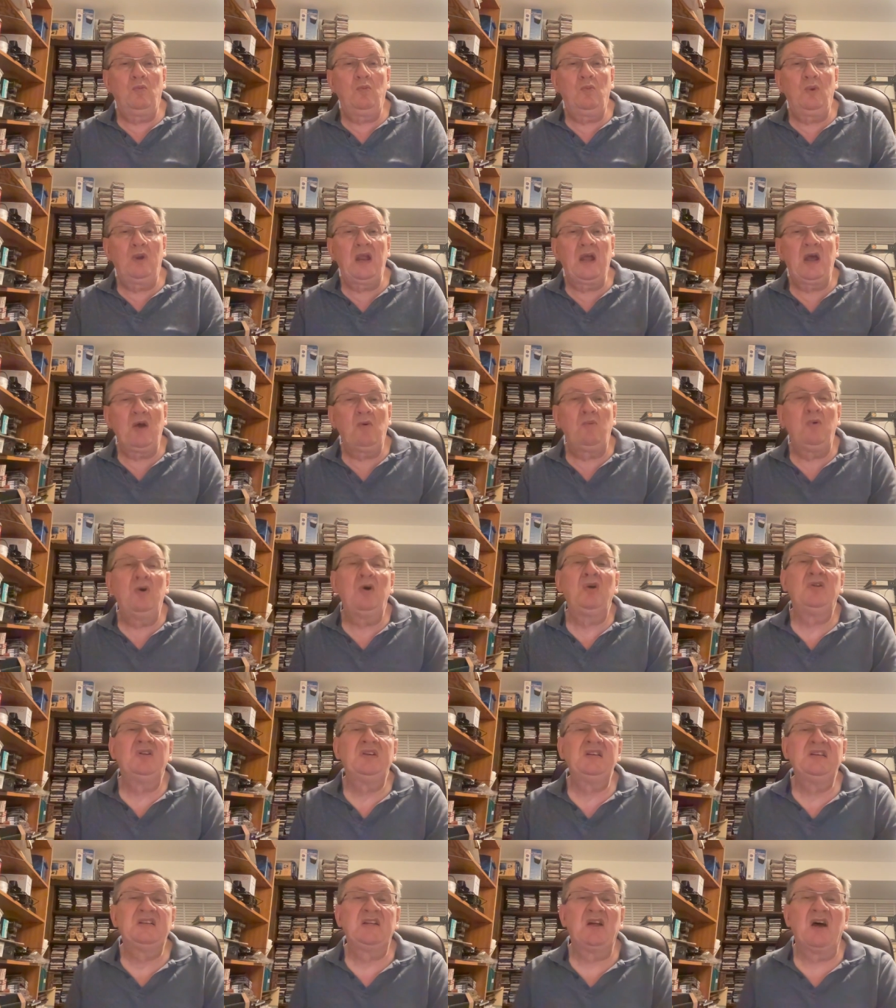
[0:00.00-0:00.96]
when our
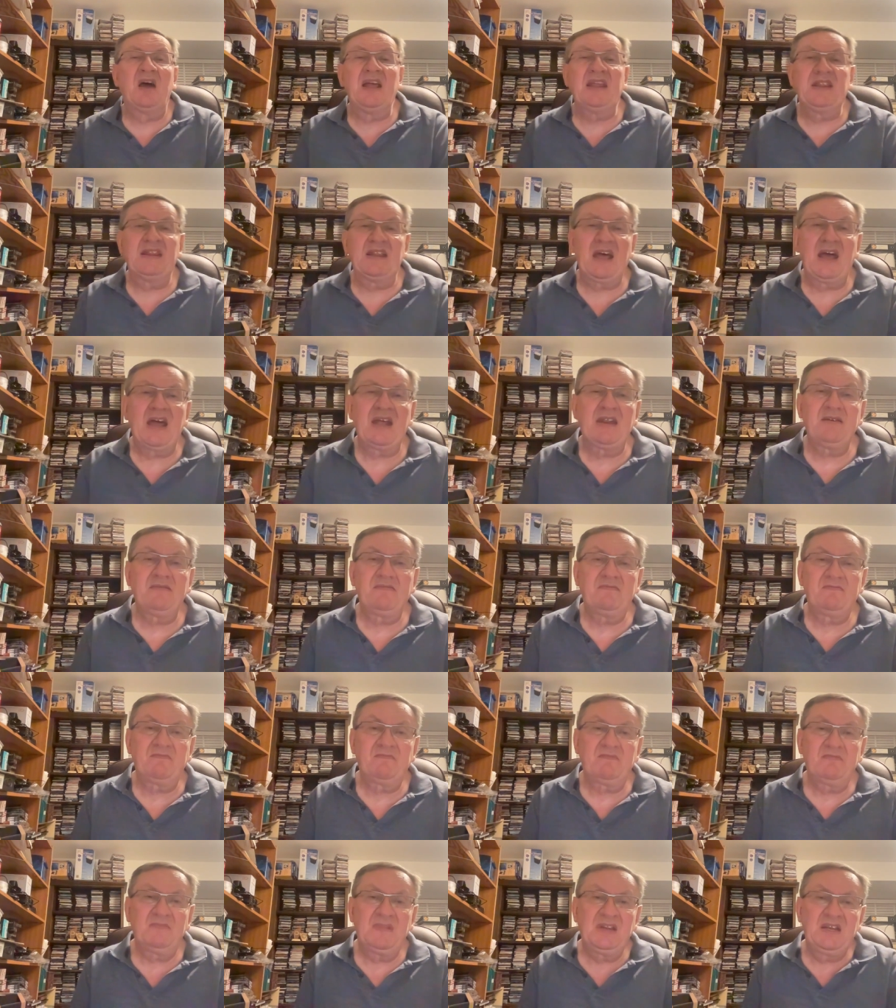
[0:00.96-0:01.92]
world is like that,
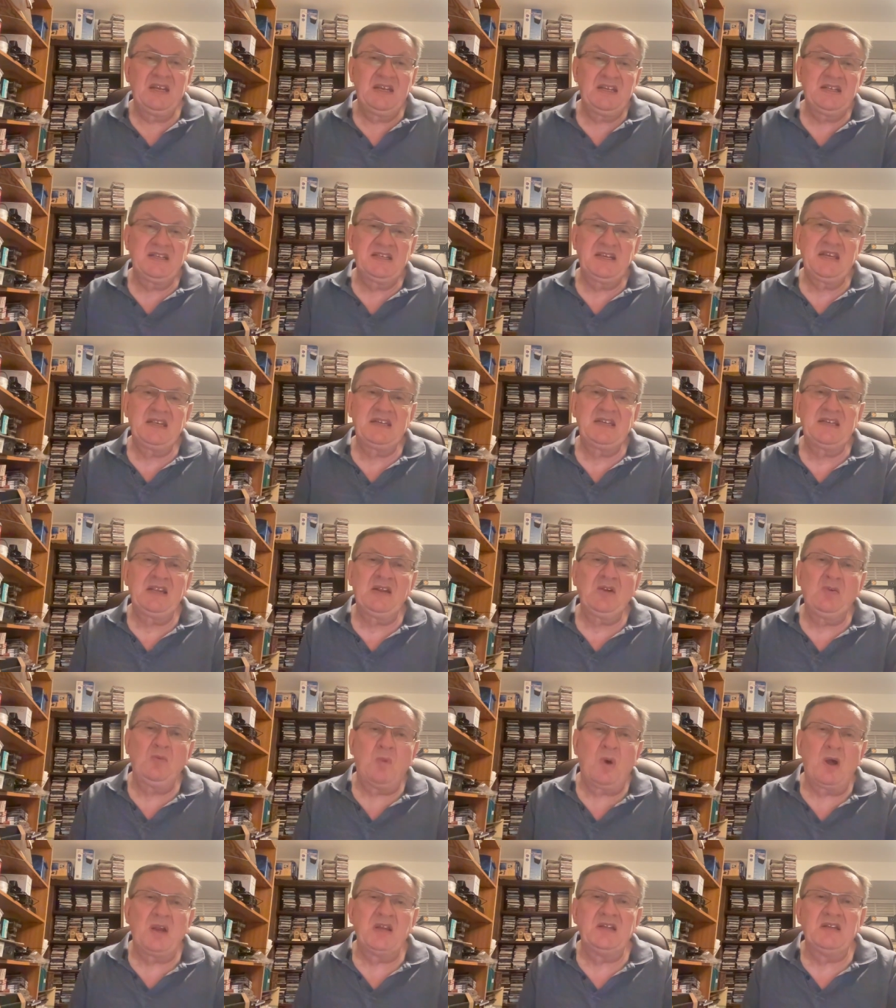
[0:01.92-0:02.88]
it is no
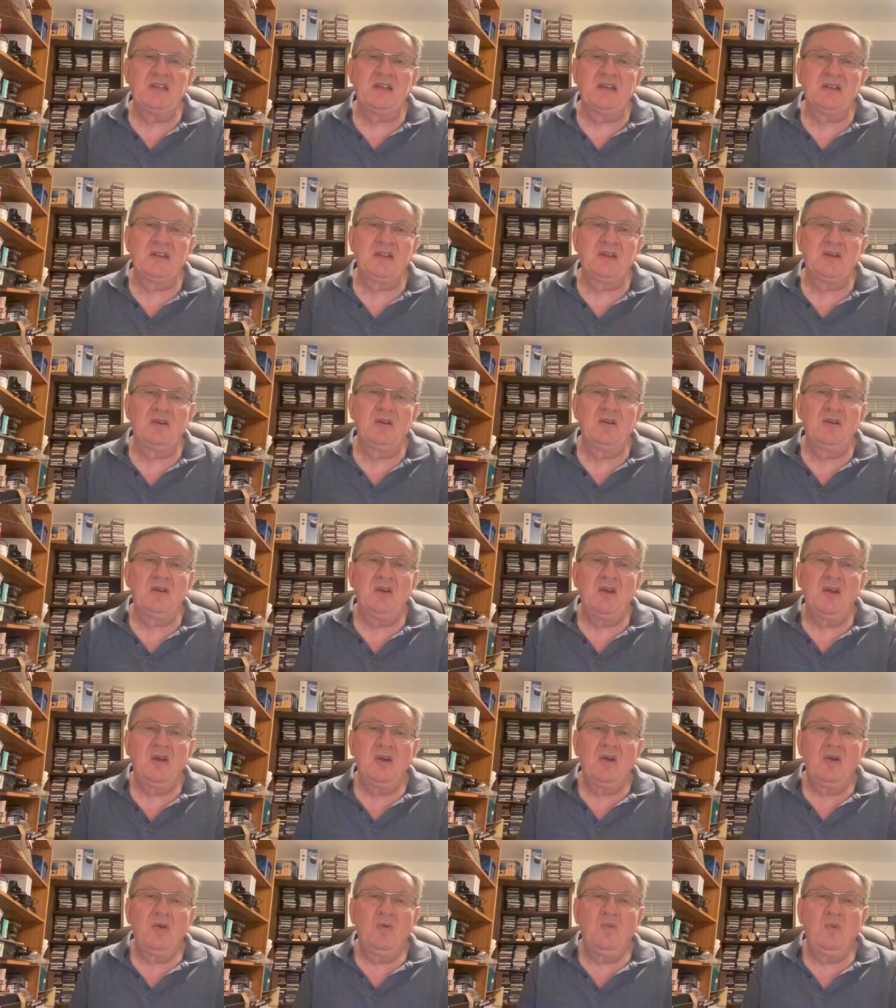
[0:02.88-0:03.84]
wonder that
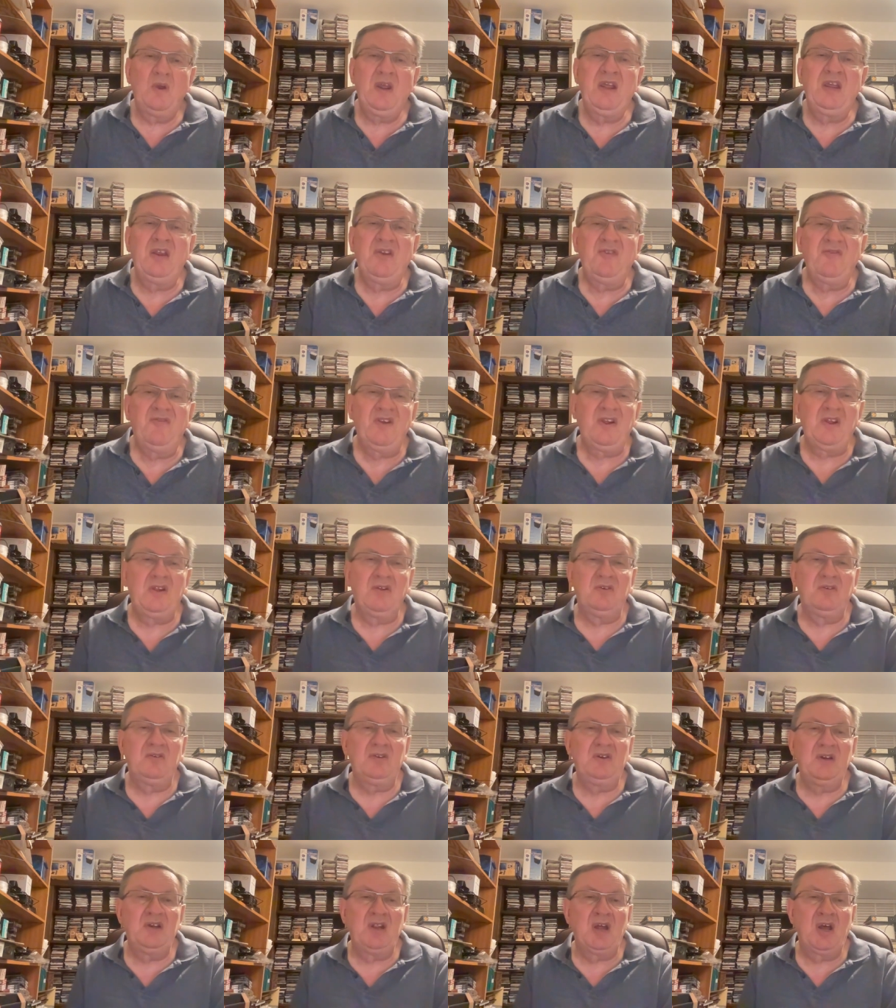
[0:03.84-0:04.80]
we can
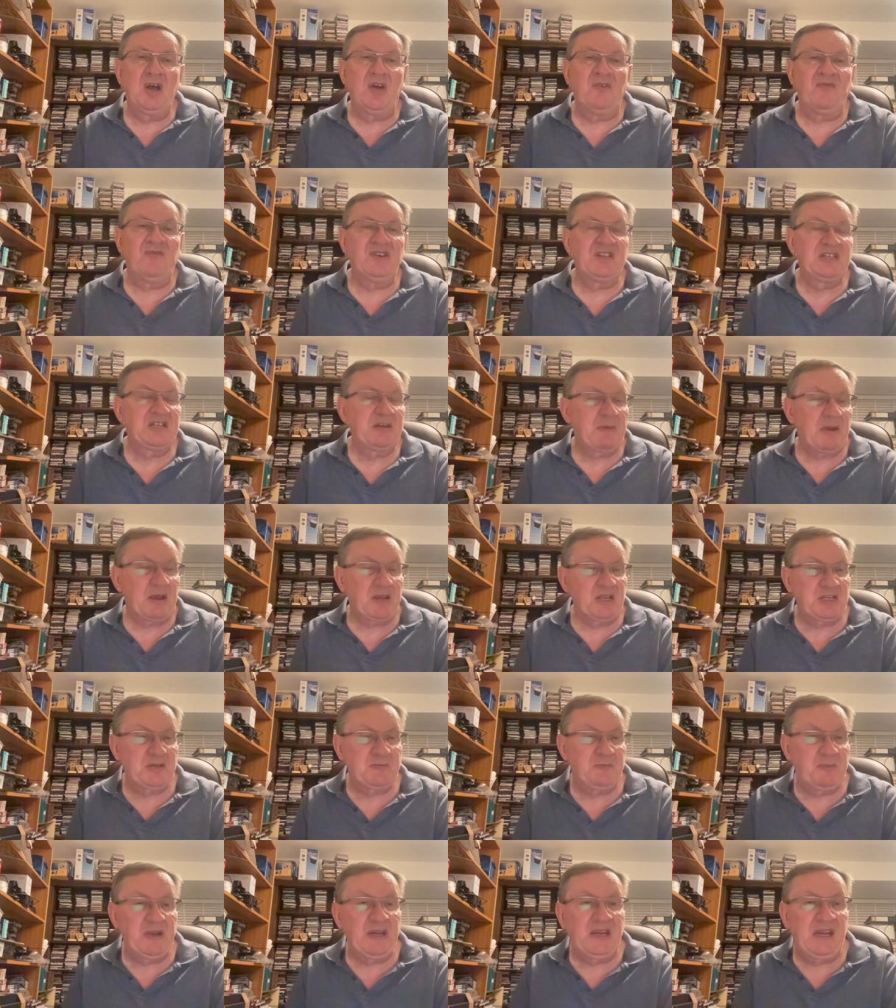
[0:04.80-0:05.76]
feel nervous about
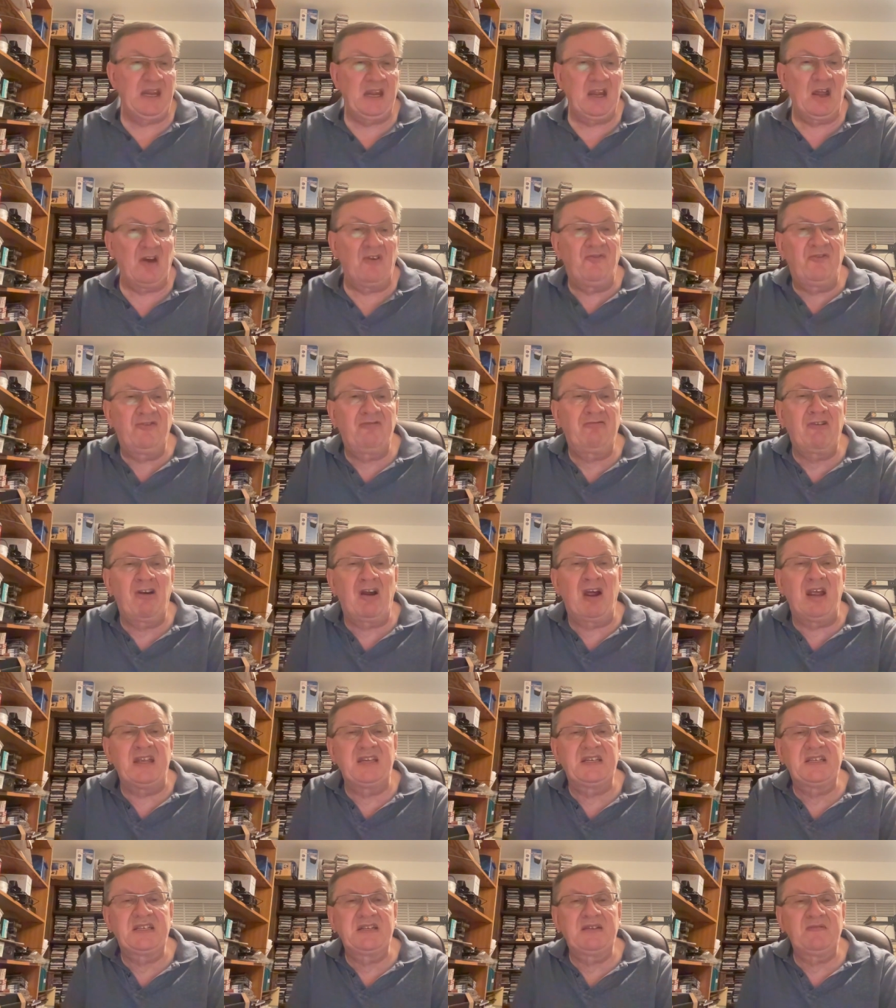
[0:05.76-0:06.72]
speaking up for
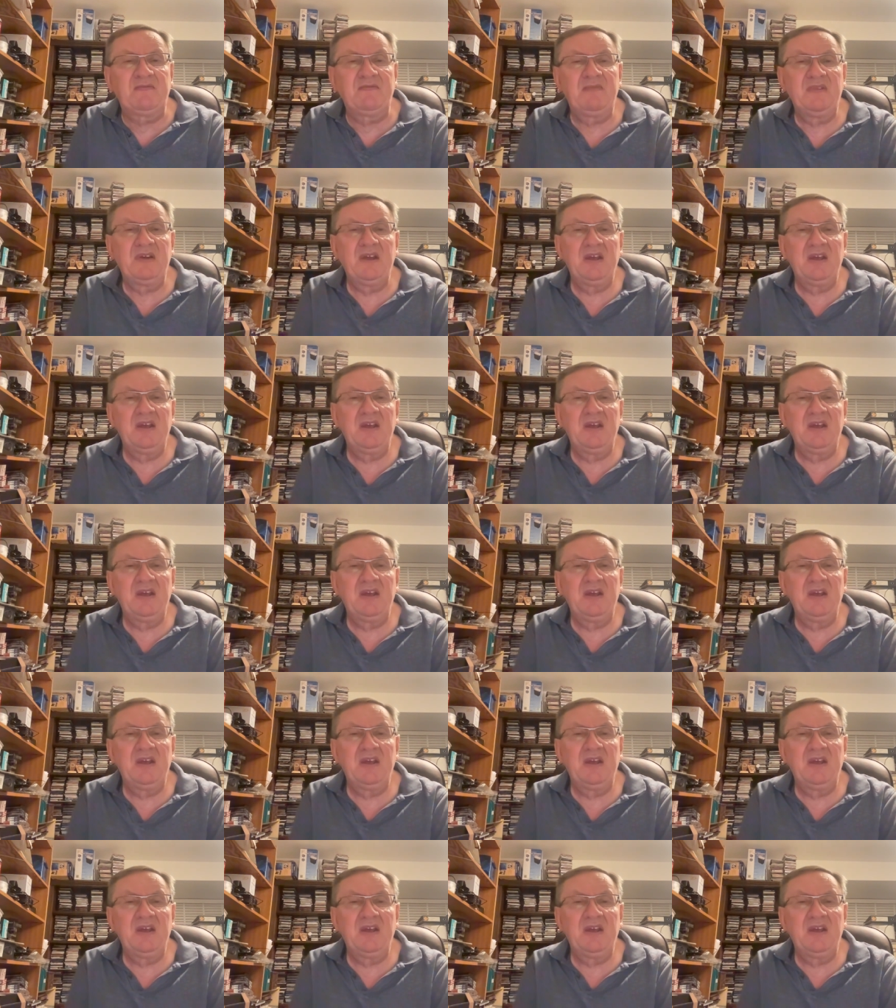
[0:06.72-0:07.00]
Christ.